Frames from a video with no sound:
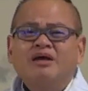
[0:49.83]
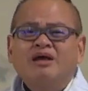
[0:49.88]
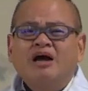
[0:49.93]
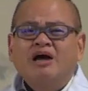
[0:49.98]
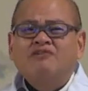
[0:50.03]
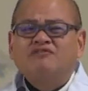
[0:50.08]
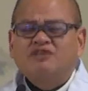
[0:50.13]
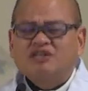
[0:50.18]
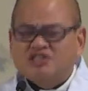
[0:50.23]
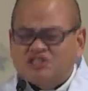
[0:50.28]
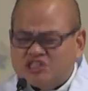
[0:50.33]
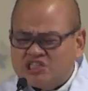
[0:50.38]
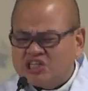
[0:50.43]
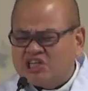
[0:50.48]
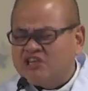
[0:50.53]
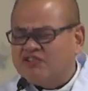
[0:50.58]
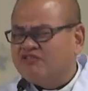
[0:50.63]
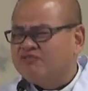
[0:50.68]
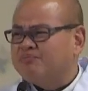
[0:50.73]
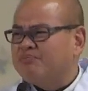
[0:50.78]
of the
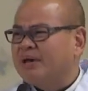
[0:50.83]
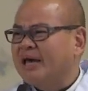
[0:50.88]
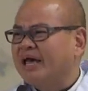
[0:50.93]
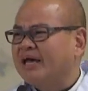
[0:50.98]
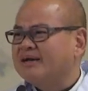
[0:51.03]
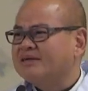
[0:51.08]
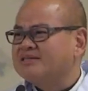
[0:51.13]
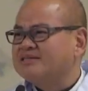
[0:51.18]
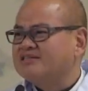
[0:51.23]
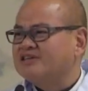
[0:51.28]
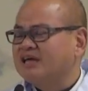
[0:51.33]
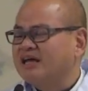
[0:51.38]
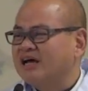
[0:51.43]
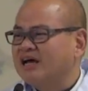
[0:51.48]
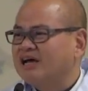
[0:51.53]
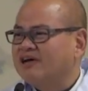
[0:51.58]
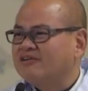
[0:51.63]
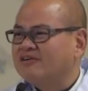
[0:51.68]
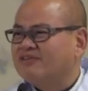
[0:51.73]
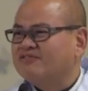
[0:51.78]
chief Pharisees,
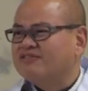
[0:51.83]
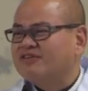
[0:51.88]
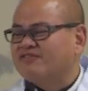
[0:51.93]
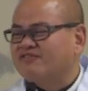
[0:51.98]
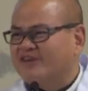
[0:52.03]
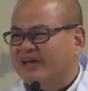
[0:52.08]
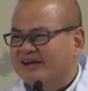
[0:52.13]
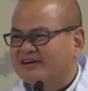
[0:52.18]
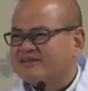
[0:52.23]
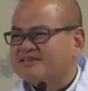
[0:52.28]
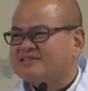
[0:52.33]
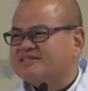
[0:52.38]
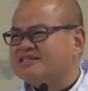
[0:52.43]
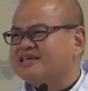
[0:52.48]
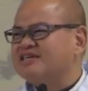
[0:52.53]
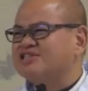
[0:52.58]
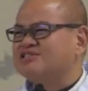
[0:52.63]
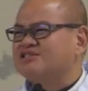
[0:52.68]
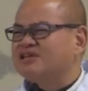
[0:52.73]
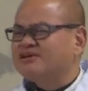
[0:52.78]
of the
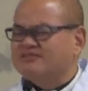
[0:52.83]
Pharisees,